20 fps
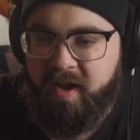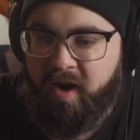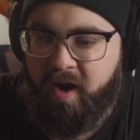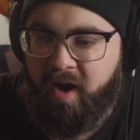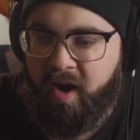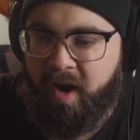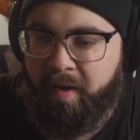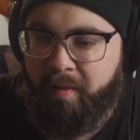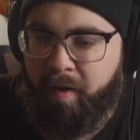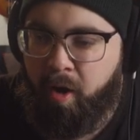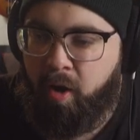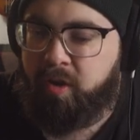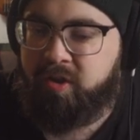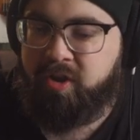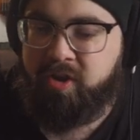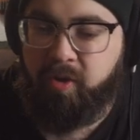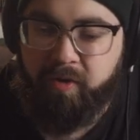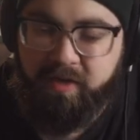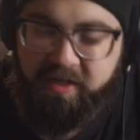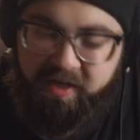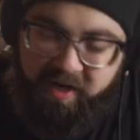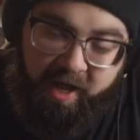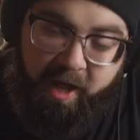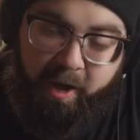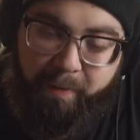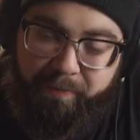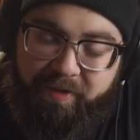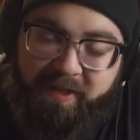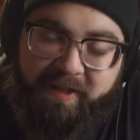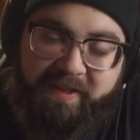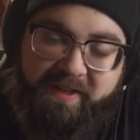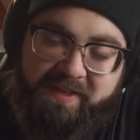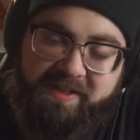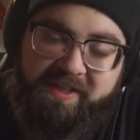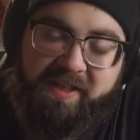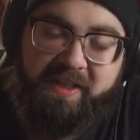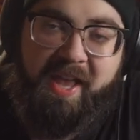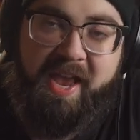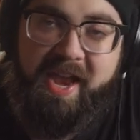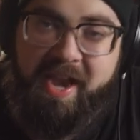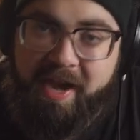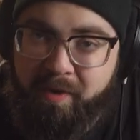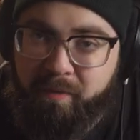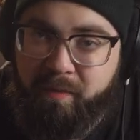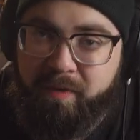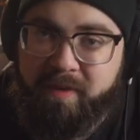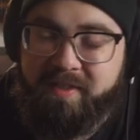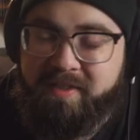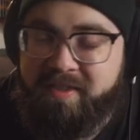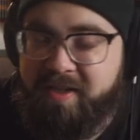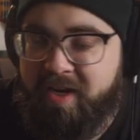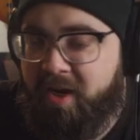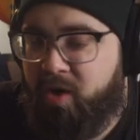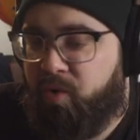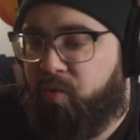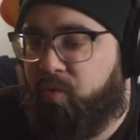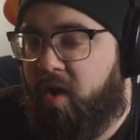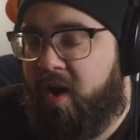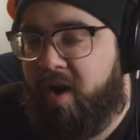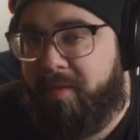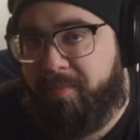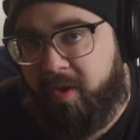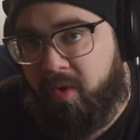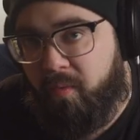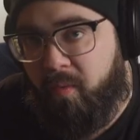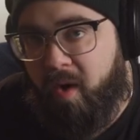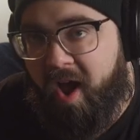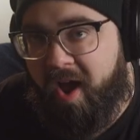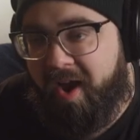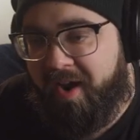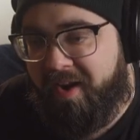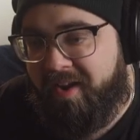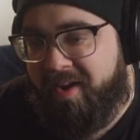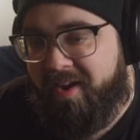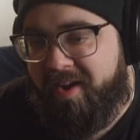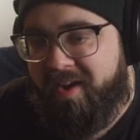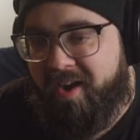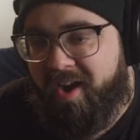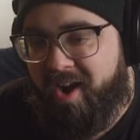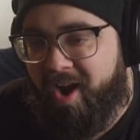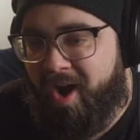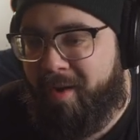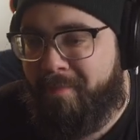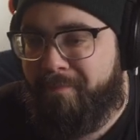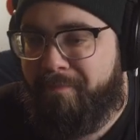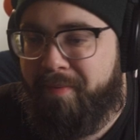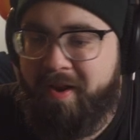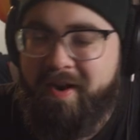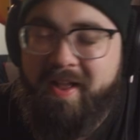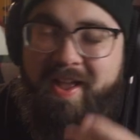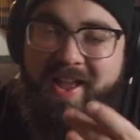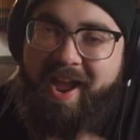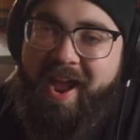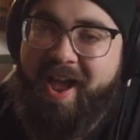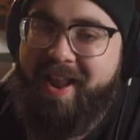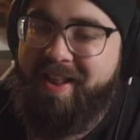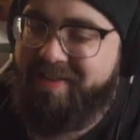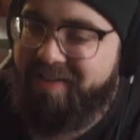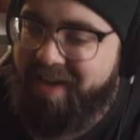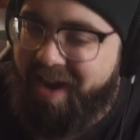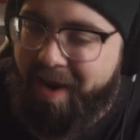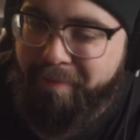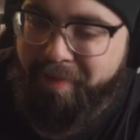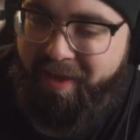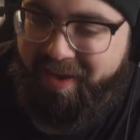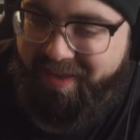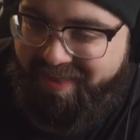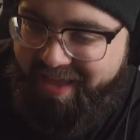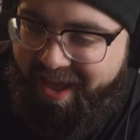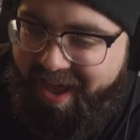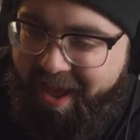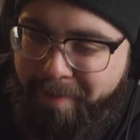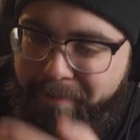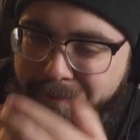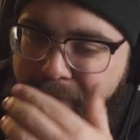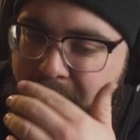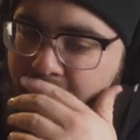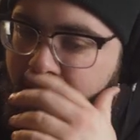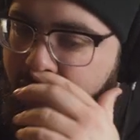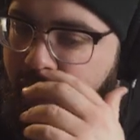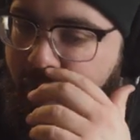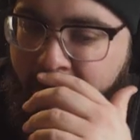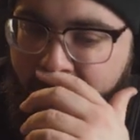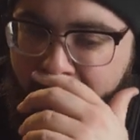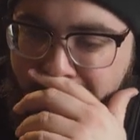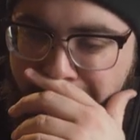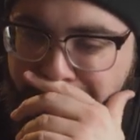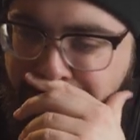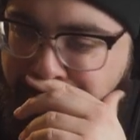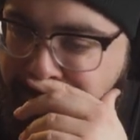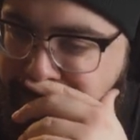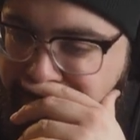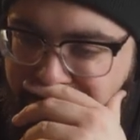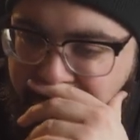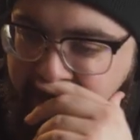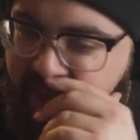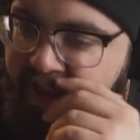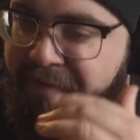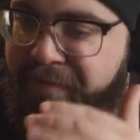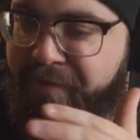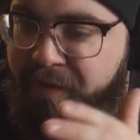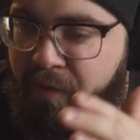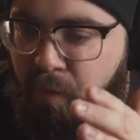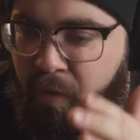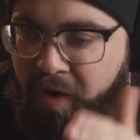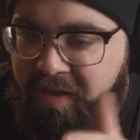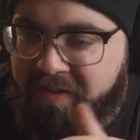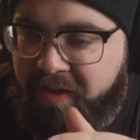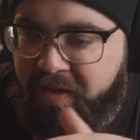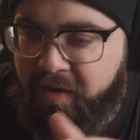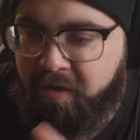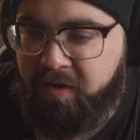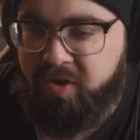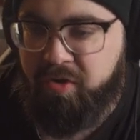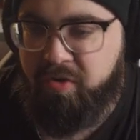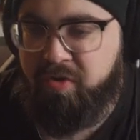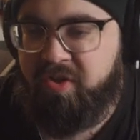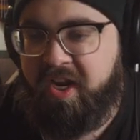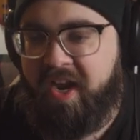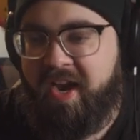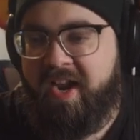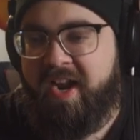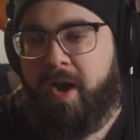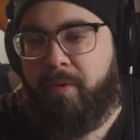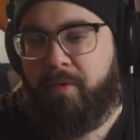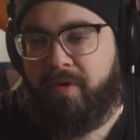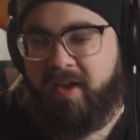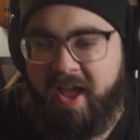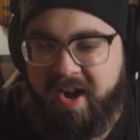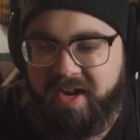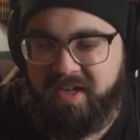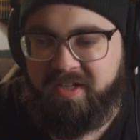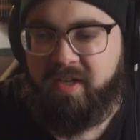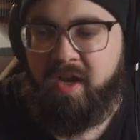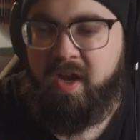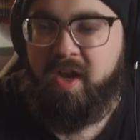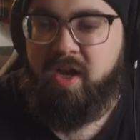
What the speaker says: Also, it did help that this lane was incredibly wide. But at a time like that, if it was a little too tight, I would kind of